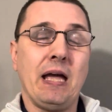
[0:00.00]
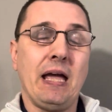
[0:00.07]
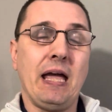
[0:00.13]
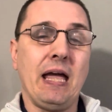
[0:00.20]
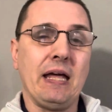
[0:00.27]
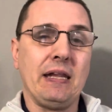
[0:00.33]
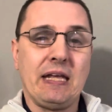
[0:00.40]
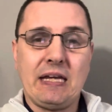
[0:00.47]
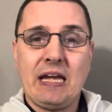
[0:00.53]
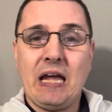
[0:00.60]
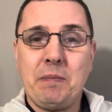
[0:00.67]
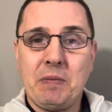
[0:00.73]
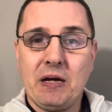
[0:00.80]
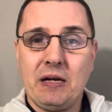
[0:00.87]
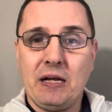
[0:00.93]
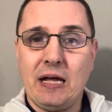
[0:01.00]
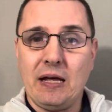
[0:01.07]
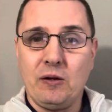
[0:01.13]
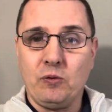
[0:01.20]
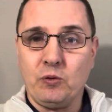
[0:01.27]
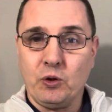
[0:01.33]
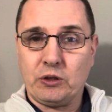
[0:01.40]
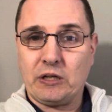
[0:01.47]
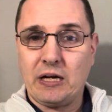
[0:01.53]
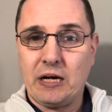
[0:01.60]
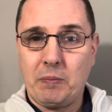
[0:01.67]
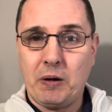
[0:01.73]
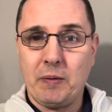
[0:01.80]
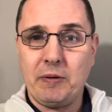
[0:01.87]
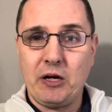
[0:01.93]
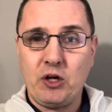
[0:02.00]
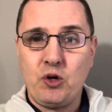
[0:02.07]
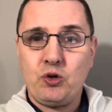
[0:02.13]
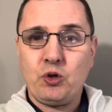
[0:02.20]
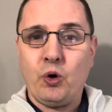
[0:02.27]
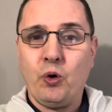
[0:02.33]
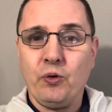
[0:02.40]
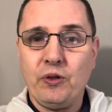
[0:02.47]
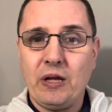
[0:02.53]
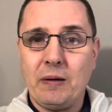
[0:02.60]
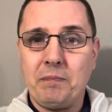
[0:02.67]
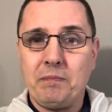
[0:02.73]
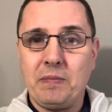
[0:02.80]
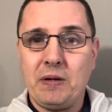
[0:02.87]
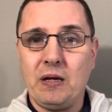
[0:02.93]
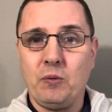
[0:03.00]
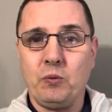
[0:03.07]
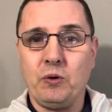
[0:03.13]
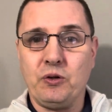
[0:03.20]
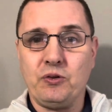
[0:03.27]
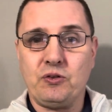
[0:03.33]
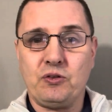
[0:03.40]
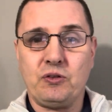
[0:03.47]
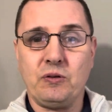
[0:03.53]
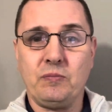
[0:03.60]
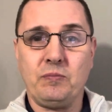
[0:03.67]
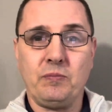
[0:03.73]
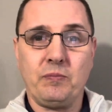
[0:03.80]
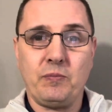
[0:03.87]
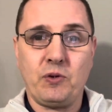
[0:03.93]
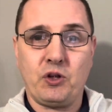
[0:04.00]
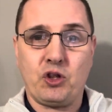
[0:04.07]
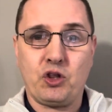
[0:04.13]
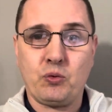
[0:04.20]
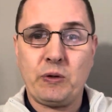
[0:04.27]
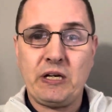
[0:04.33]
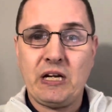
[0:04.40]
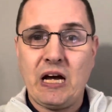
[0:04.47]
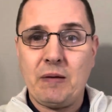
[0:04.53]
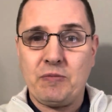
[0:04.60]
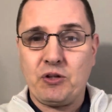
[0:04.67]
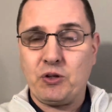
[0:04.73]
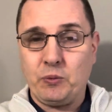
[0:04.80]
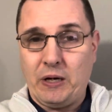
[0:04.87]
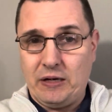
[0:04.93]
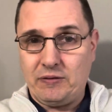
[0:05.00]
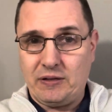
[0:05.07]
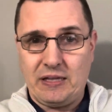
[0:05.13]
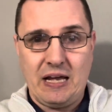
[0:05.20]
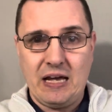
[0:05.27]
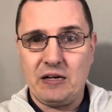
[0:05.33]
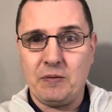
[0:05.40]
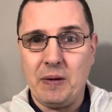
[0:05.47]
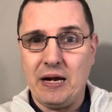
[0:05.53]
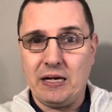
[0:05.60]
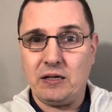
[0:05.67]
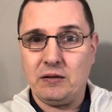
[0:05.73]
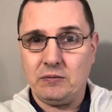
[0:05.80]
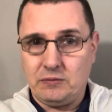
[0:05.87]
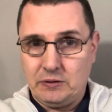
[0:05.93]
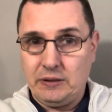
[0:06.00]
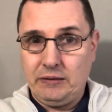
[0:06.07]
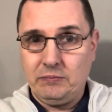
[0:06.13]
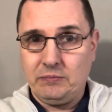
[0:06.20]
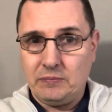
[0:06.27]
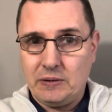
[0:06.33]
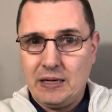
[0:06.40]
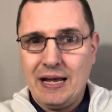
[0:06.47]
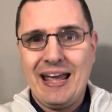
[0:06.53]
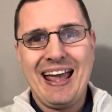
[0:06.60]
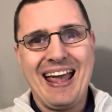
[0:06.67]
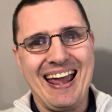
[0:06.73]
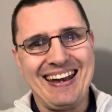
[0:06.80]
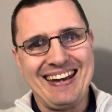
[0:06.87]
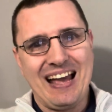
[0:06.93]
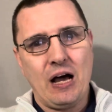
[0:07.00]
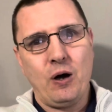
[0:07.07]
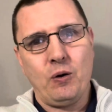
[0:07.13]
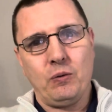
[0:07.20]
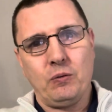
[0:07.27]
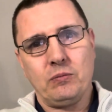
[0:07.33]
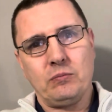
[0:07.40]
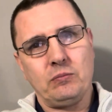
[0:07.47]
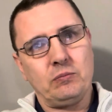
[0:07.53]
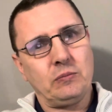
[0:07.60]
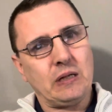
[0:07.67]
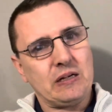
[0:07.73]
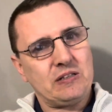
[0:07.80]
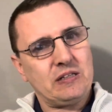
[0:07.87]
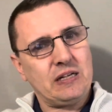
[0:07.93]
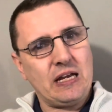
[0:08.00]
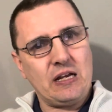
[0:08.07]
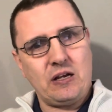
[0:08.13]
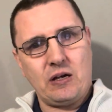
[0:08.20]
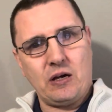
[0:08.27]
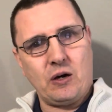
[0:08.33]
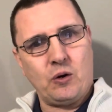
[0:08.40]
they came in and looked at an apartment, and you told them it was 3 times the rent that they had to make, right? And now, let's say